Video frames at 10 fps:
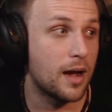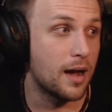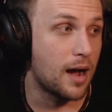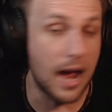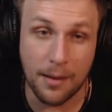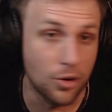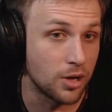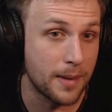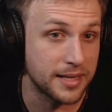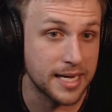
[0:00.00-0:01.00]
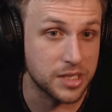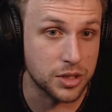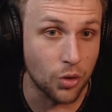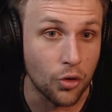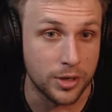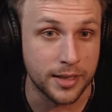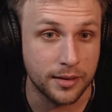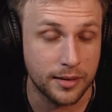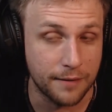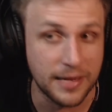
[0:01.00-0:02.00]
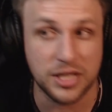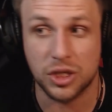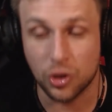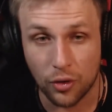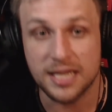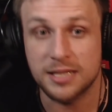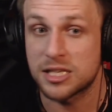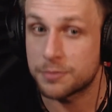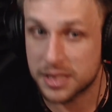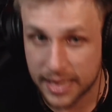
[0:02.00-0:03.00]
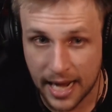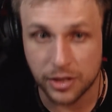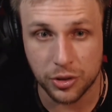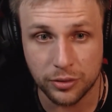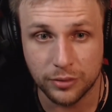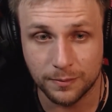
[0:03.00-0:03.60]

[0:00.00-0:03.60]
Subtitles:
I'm all about that story. If that story is substantial,